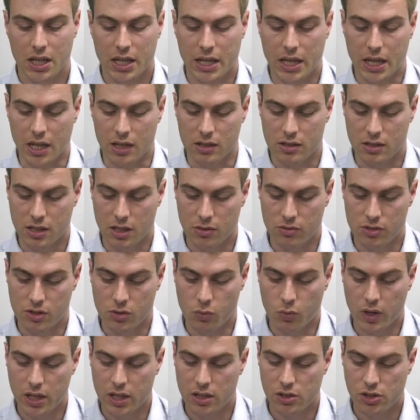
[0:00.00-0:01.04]
Yes, it was the
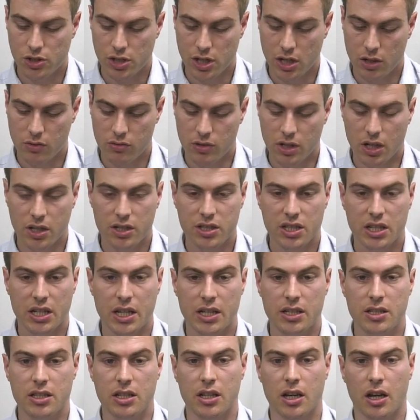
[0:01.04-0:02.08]
Wigan Show
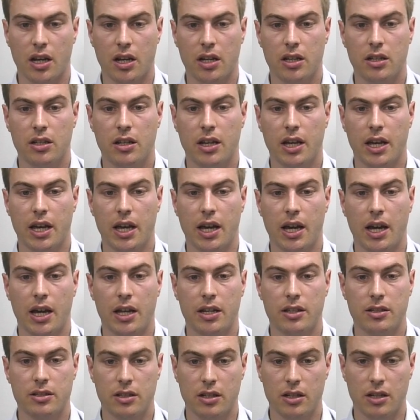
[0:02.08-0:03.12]
1989
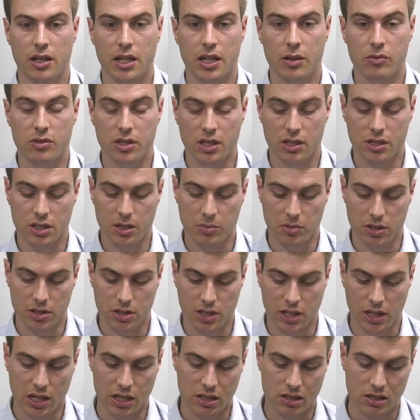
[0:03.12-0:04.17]
and he was
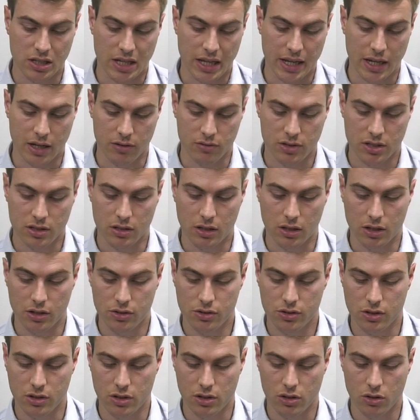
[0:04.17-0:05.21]
exhibiting his layout
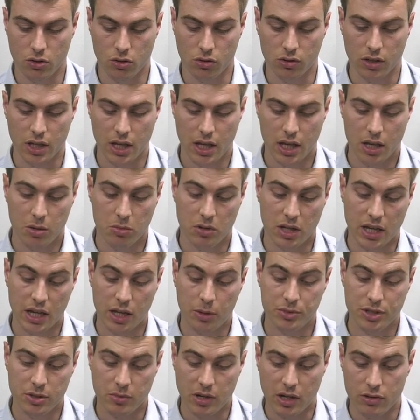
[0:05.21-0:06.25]
Lost at Call. But I
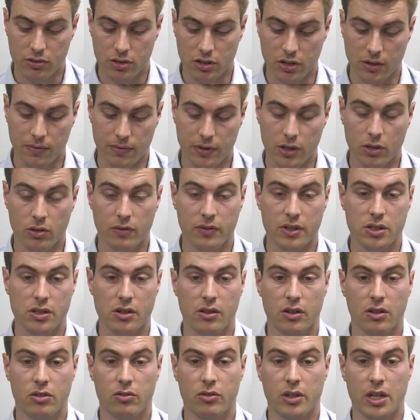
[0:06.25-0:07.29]
helped him out on a few of his
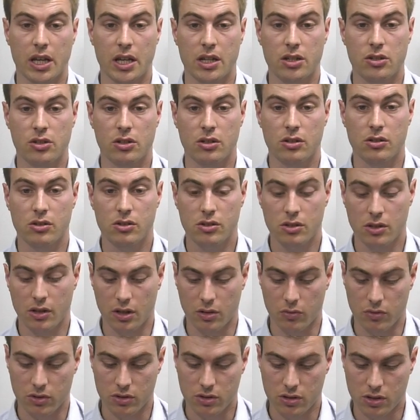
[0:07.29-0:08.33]
other creations. So
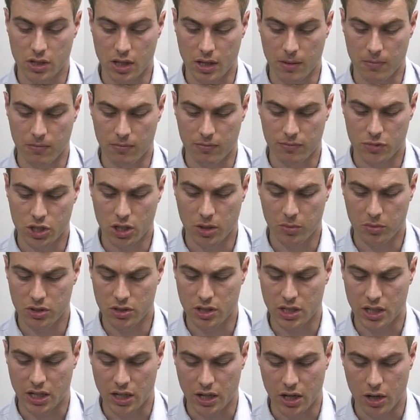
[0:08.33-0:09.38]
there was Tomwood
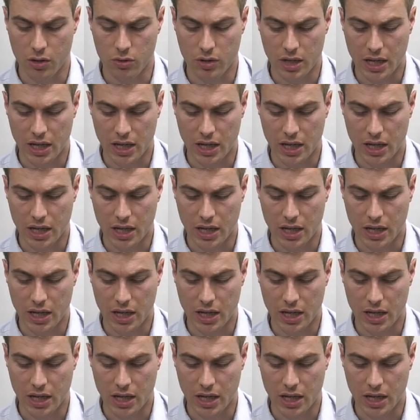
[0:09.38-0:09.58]
in O